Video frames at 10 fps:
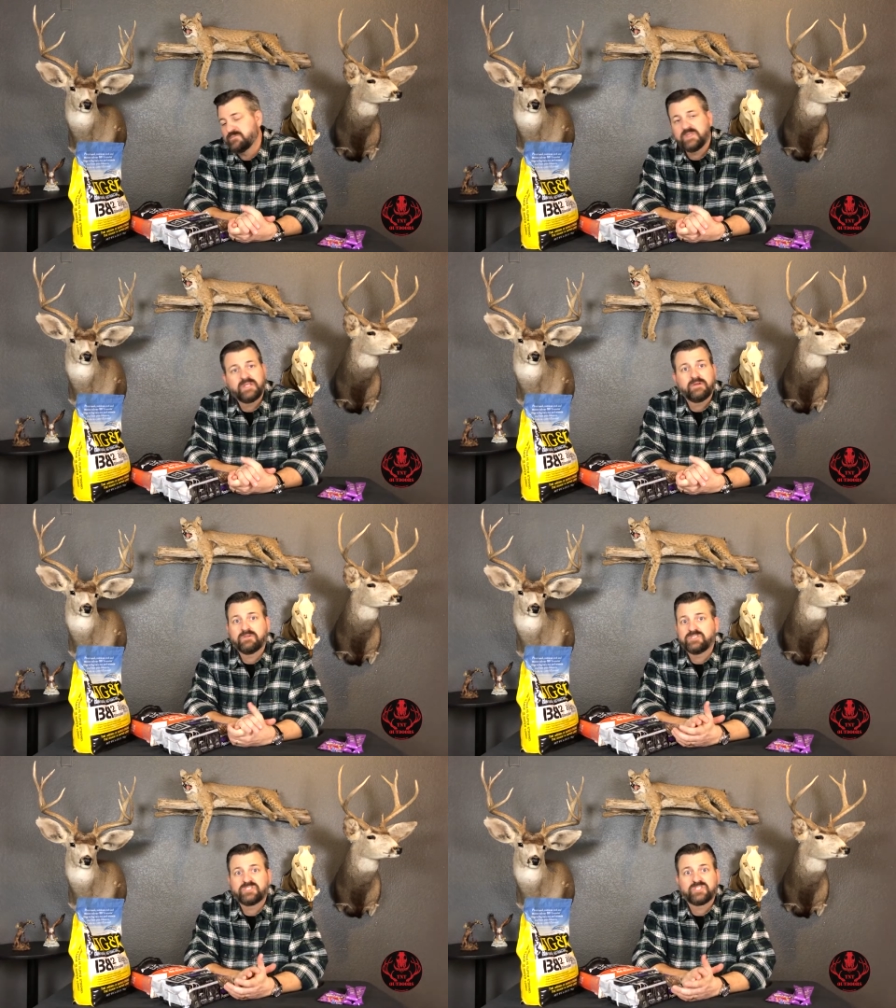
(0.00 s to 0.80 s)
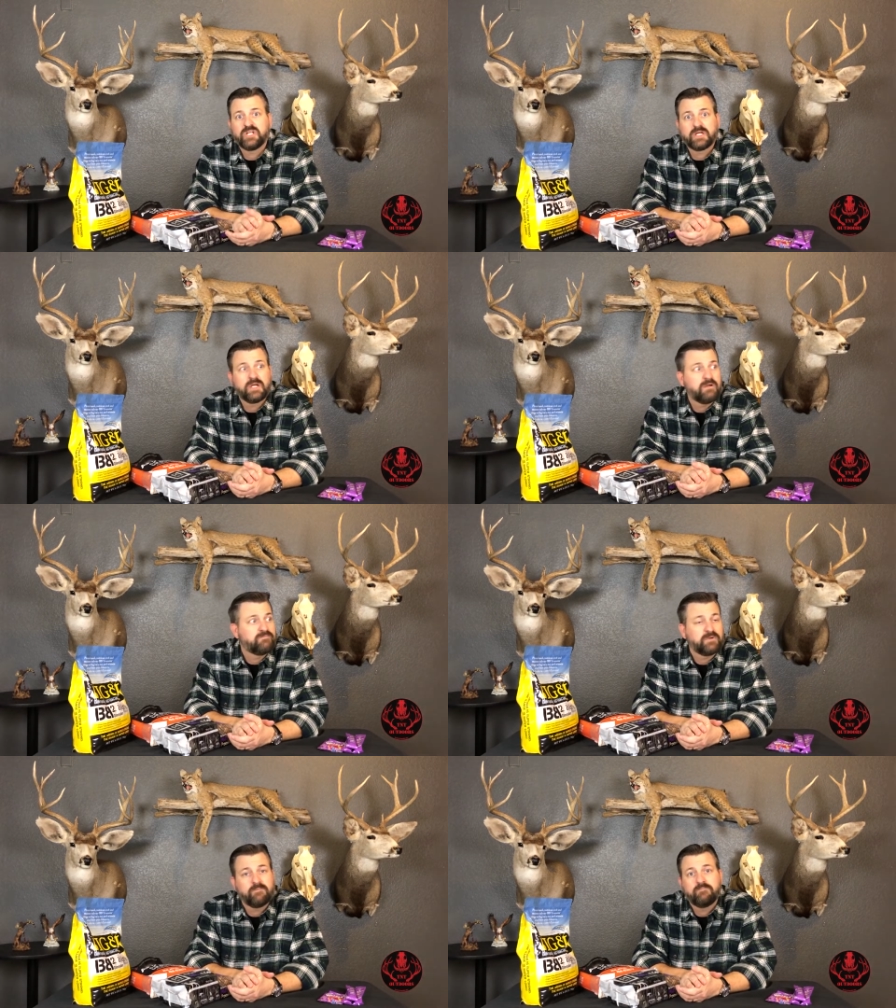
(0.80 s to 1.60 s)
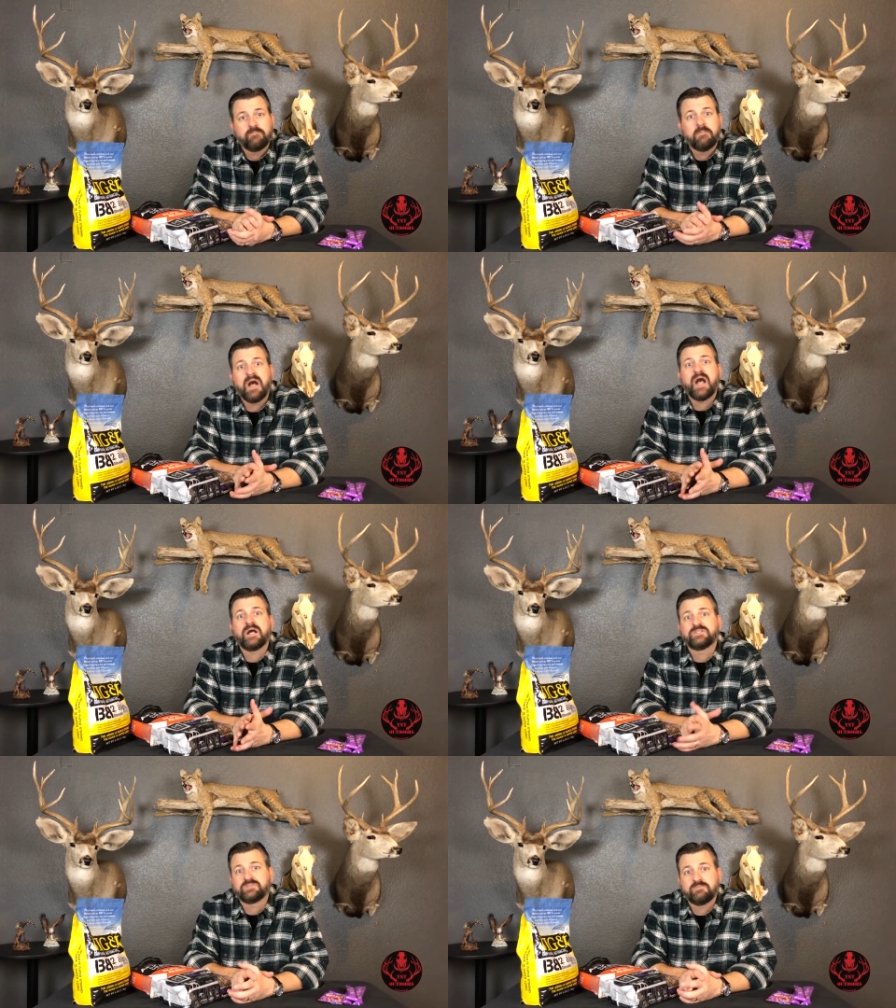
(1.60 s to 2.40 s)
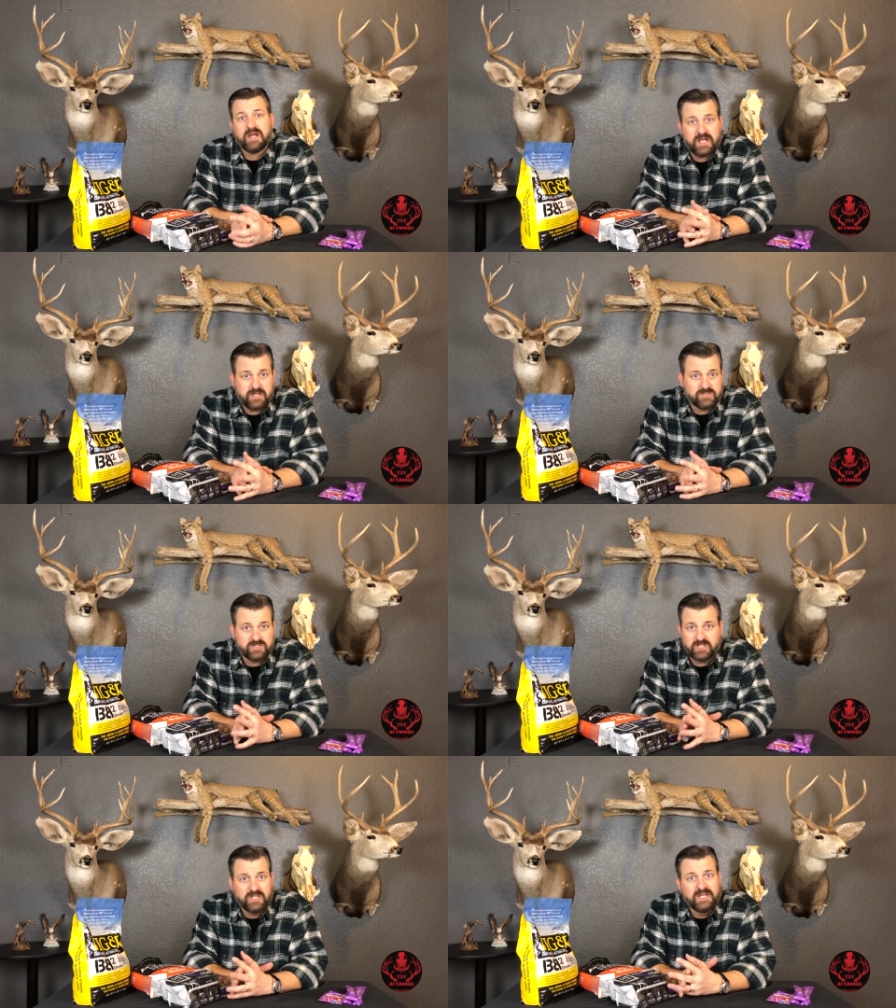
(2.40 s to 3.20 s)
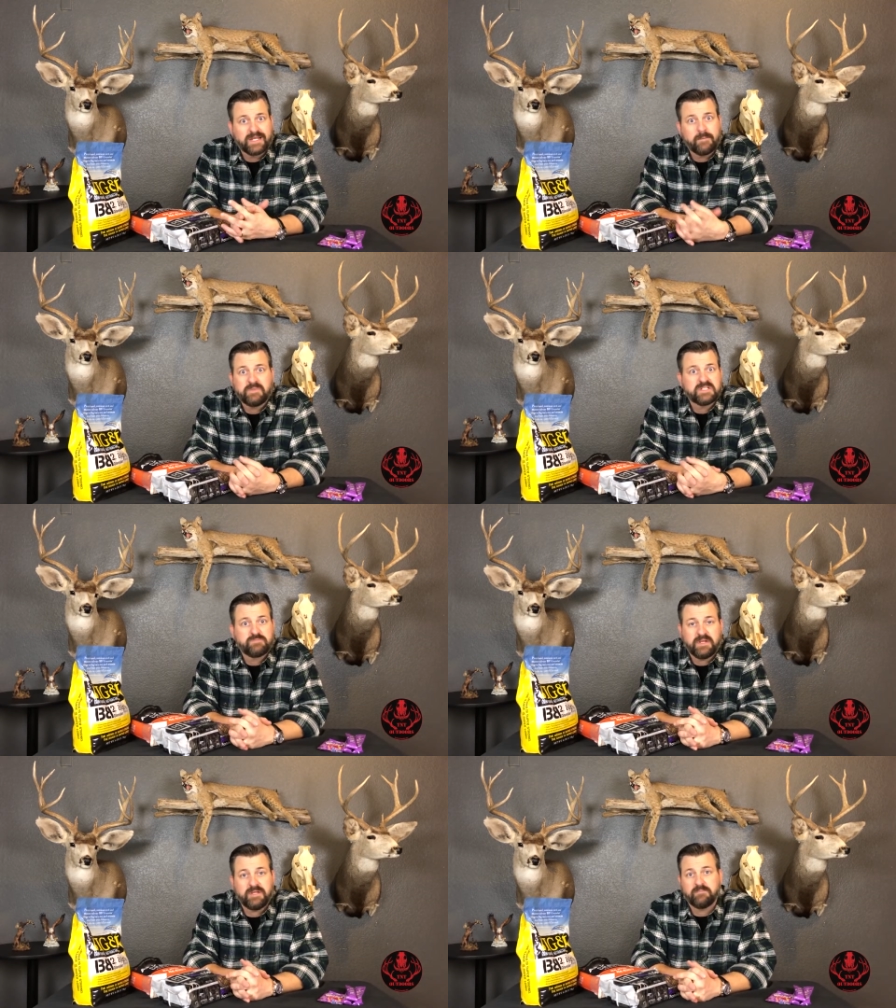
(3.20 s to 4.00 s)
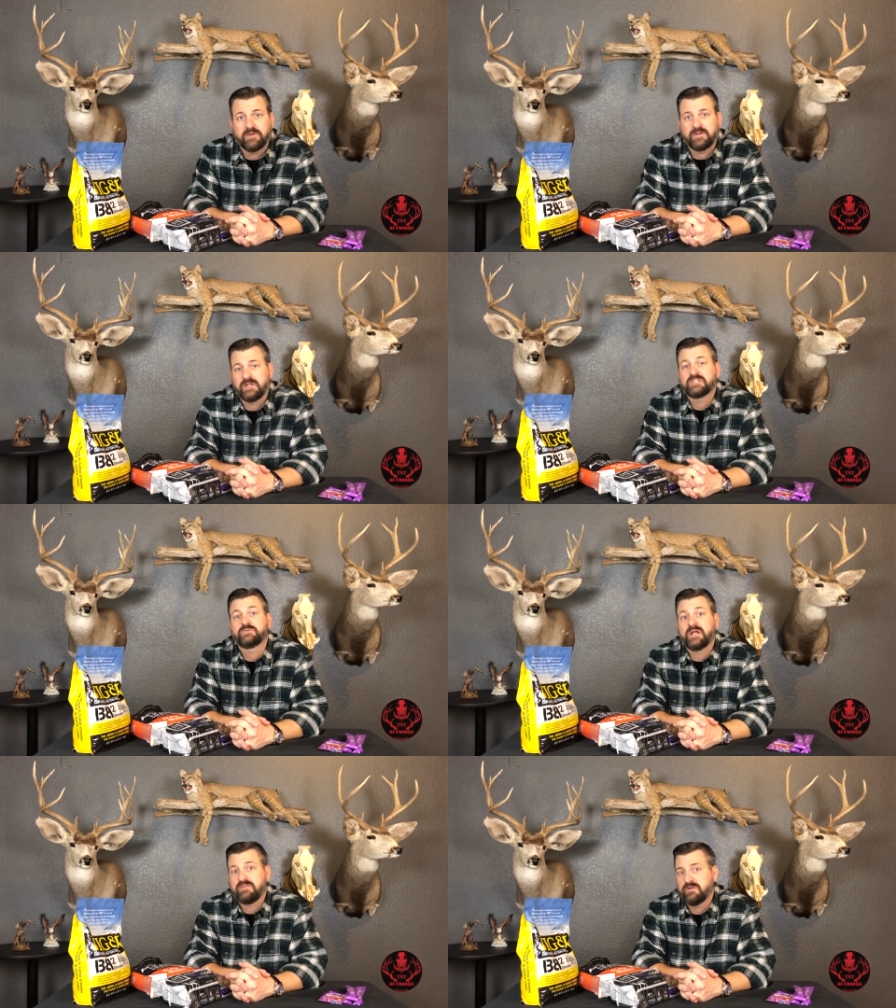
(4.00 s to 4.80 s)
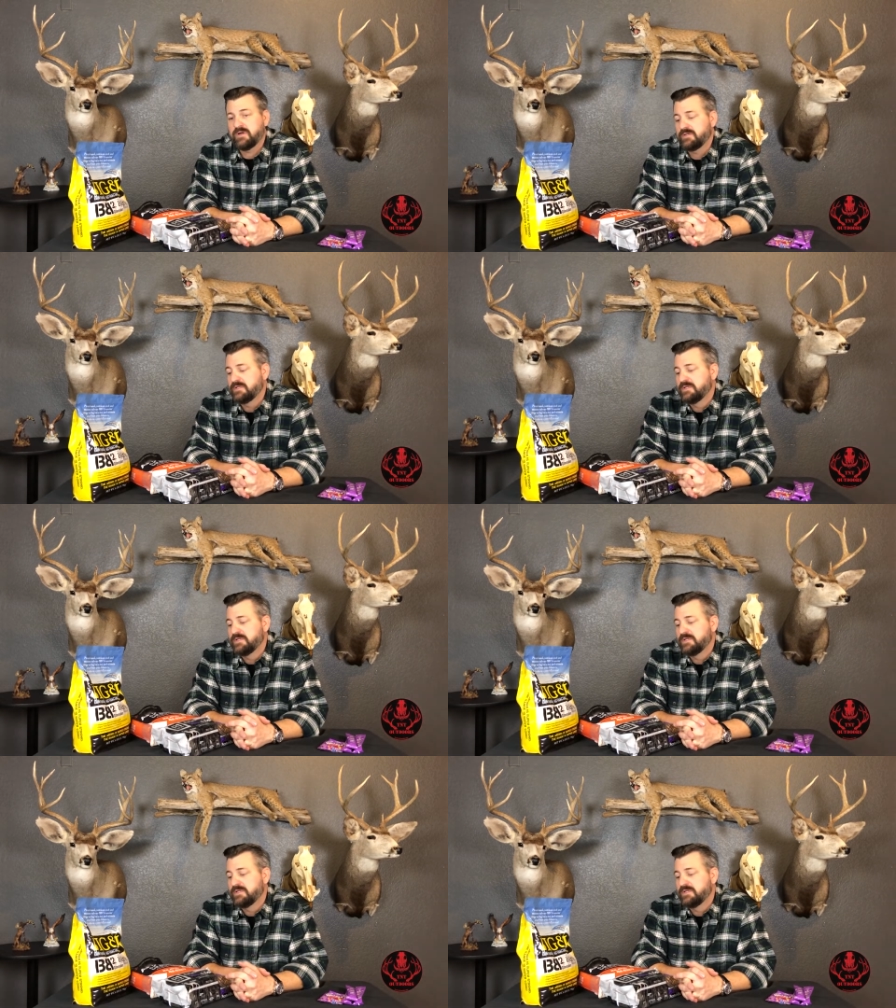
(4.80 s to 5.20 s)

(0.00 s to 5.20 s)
Deer are just going to come from miles and miles to lick up this peanut butter. That's what I thought.